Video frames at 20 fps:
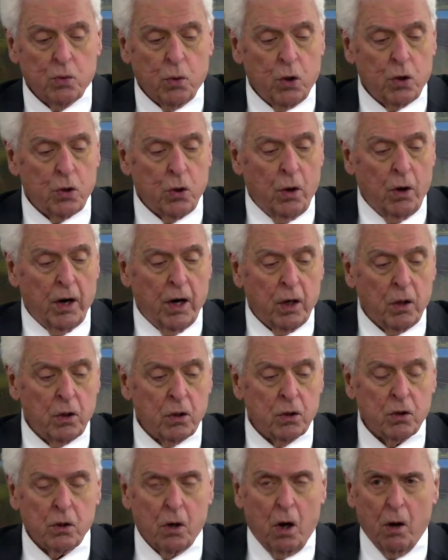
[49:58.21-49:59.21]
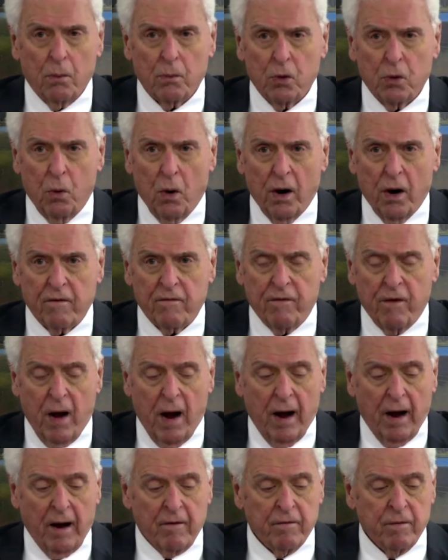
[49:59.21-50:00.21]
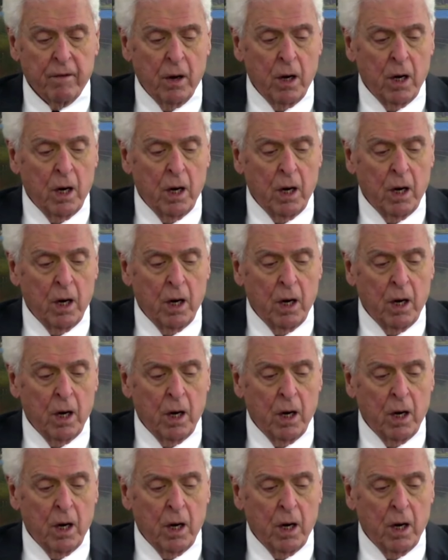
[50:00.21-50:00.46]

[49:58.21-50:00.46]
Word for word: we're turning to Psalm twenty-five